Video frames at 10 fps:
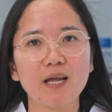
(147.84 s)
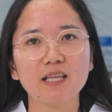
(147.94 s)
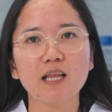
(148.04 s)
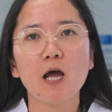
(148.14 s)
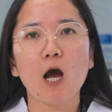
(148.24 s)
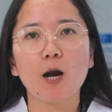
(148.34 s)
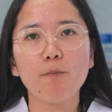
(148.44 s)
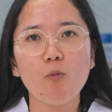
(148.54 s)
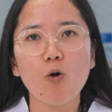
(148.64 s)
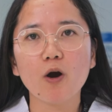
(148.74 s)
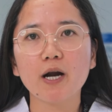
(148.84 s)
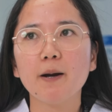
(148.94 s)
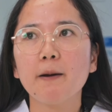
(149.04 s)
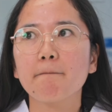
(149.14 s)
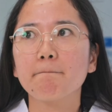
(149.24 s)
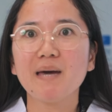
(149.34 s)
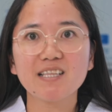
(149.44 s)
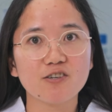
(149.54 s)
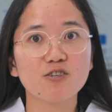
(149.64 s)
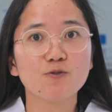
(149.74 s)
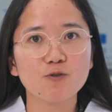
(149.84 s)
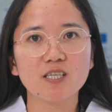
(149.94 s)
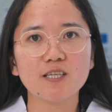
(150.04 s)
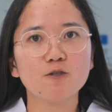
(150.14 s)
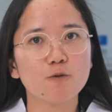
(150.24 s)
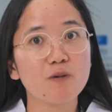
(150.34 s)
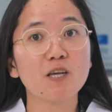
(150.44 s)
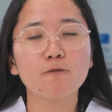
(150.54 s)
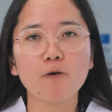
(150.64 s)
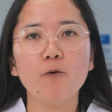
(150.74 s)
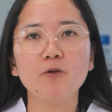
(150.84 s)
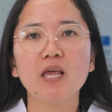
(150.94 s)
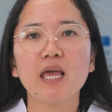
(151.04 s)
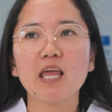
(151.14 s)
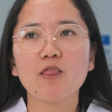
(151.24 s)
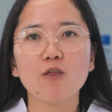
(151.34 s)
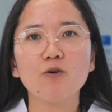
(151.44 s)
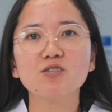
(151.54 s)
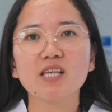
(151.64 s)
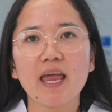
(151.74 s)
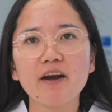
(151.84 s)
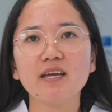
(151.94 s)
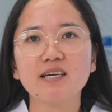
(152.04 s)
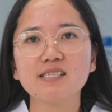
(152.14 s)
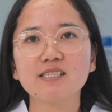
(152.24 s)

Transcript: plants are better suited to be grown in those areas